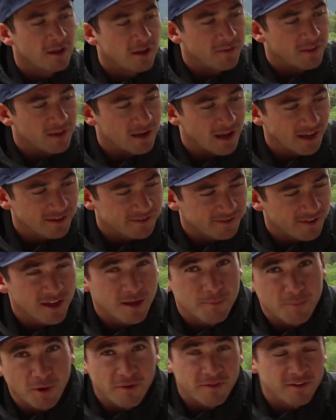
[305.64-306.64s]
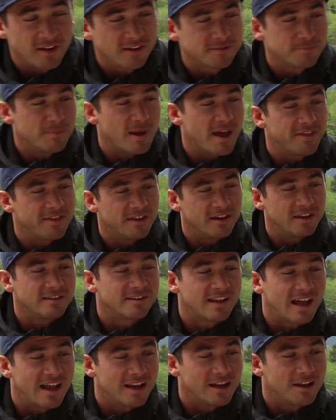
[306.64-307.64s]
The nice thing about this method
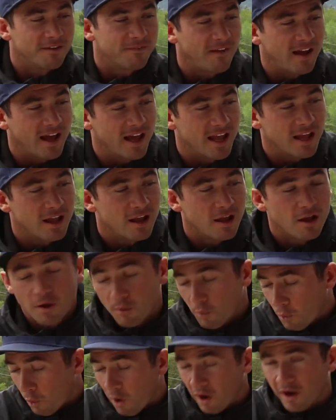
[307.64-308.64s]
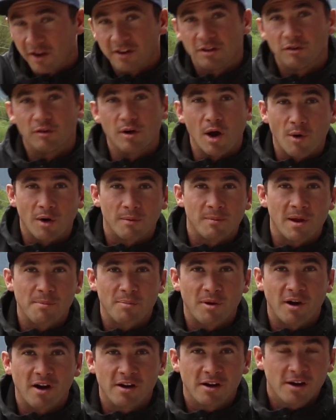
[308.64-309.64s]
is that if I wanted to lower my
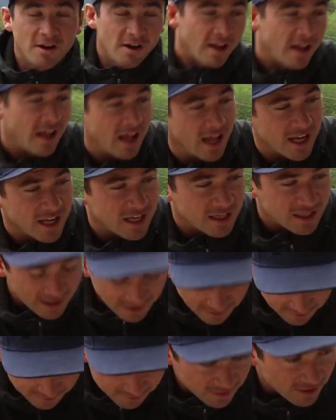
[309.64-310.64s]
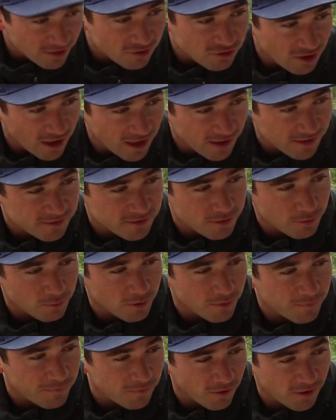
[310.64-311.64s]
partner, I can easily just
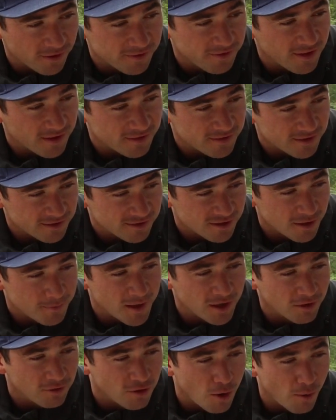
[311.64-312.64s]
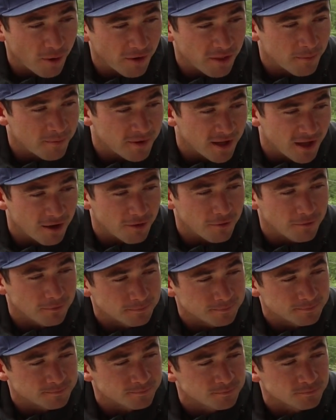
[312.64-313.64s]
reverse the system and lower them
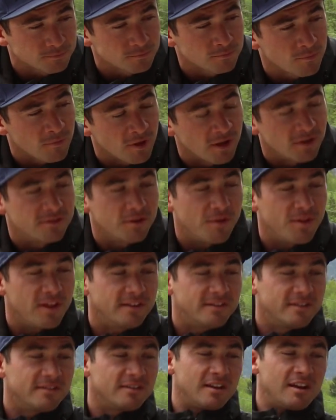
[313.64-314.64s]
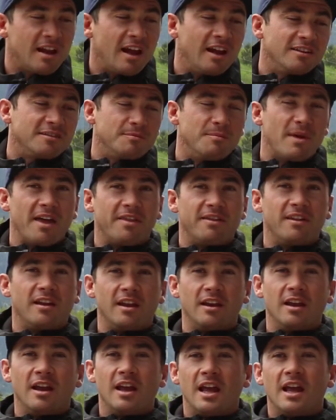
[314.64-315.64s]
down. So this is a nice
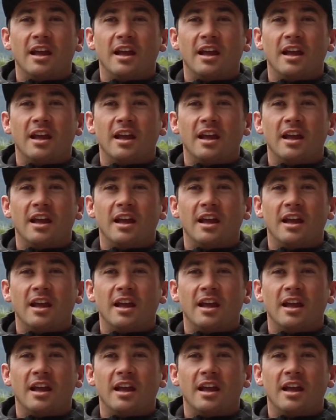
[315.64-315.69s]
method.